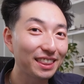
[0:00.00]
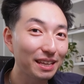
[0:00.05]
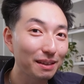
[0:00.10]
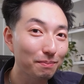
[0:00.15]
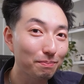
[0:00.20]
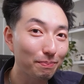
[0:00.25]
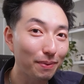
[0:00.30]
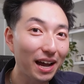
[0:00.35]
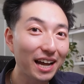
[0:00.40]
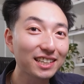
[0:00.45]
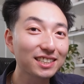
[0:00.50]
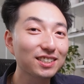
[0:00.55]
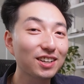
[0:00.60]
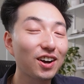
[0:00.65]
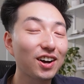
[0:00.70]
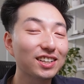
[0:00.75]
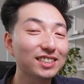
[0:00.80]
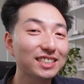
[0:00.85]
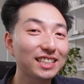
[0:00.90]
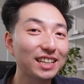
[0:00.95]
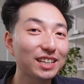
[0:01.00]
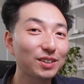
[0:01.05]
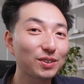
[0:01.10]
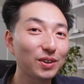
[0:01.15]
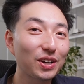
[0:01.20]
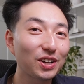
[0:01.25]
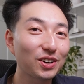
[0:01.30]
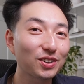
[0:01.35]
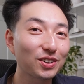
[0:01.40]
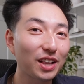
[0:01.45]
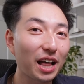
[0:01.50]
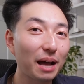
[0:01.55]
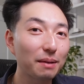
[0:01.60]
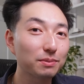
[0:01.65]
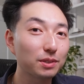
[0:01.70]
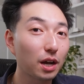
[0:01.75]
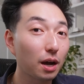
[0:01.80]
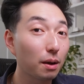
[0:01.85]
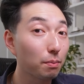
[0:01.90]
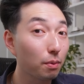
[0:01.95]
the best content creator
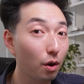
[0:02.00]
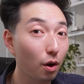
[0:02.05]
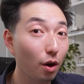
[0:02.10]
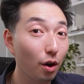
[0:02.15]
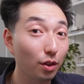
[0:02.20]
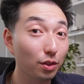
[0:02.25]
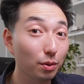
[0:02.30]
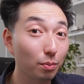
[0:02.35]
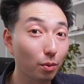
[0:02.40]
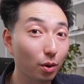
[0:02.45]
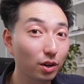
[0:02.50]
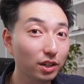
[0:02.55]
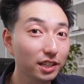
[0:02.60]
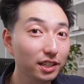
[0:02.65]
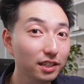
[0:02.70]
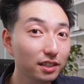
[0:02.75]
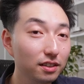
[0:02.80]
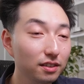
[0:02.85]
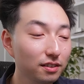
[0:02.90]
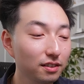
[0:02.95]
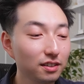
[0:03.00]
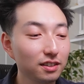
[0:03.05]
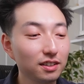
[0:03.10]
laptop on the market?